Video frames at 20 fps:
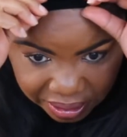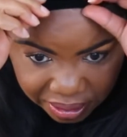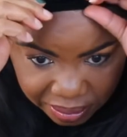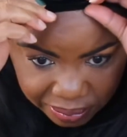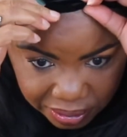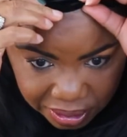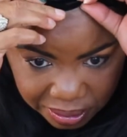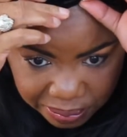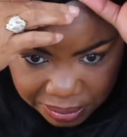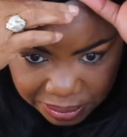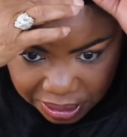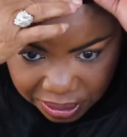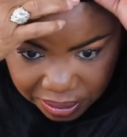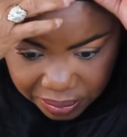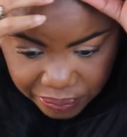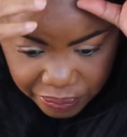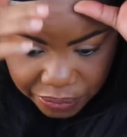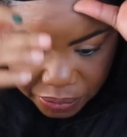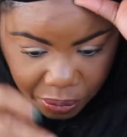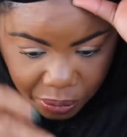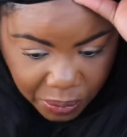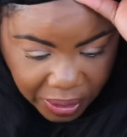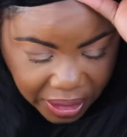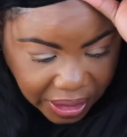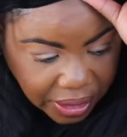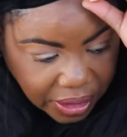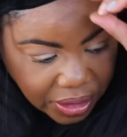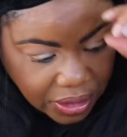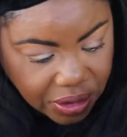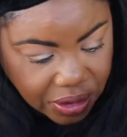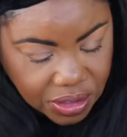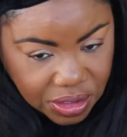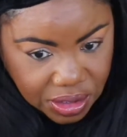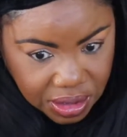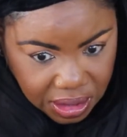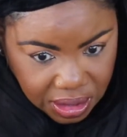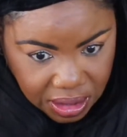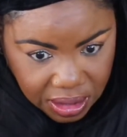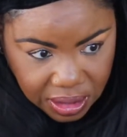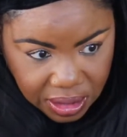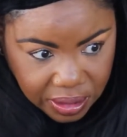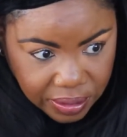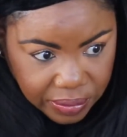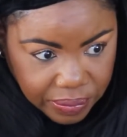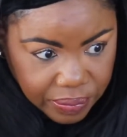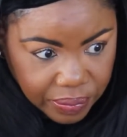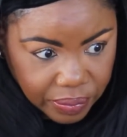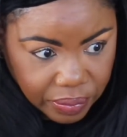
of them little bit white hairs sticking out.